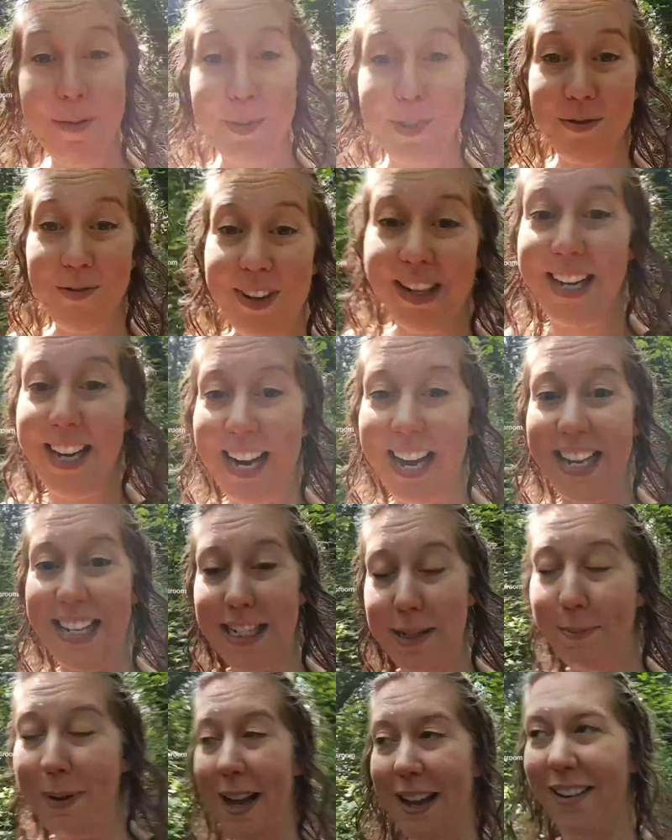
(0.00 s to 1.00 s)
was a really
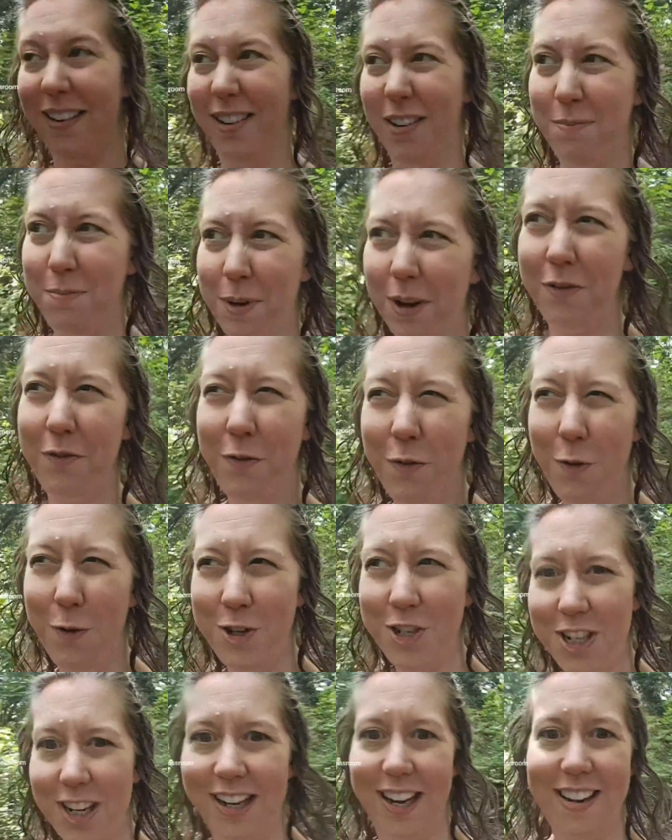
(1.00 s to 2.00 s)
handy pattern, but
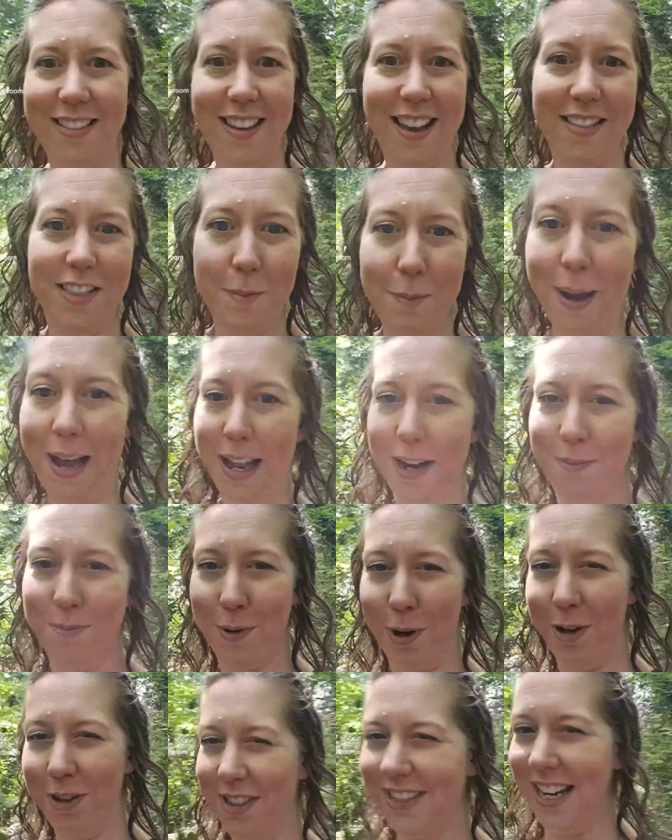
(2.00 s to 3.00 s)
unfortunately then the pattern
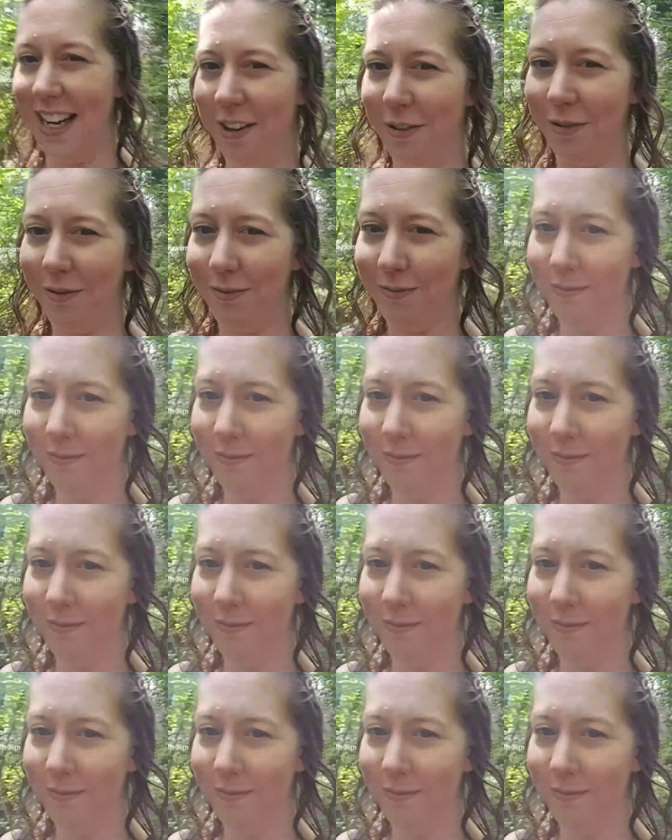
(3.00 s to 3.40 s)
broke down.